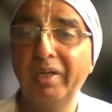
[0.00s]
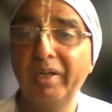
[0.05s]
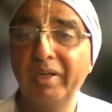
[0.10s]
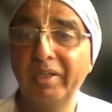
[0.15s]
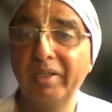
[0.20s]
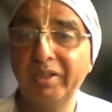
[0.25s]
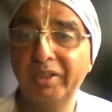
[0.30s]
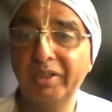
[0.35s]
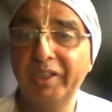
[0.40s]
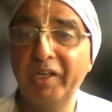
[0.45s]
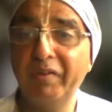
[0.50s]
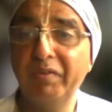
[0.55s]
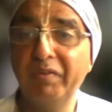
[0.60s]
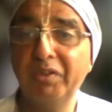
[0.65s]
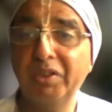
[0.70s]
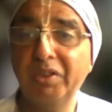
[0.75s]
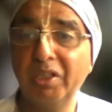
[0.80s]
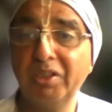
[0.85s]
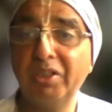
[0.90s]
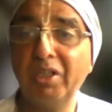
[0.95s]
receive
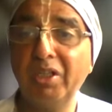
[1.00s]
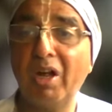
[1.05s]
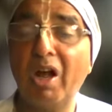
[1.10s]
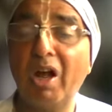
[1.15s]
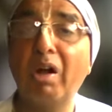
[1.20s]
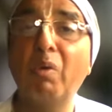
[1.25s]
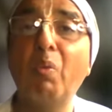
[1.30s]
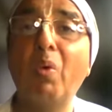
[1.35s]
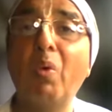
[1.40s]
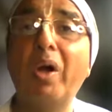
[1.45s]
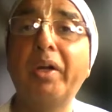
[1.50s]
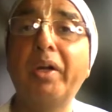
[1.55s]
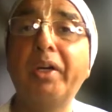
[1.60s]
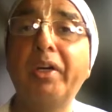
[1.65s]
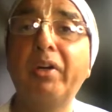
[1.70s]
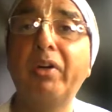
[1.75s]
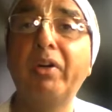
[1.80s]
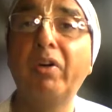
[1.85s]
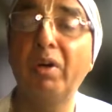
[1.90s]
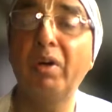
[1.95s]
such
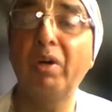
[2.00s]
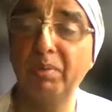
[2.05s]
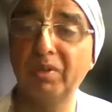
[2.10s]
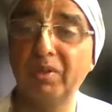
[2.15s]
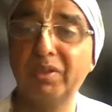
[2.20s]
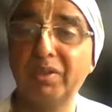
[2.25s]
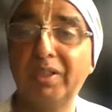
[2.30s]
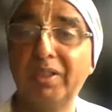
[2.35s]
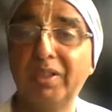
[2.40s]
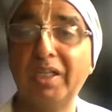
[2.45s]
unwanted troubles?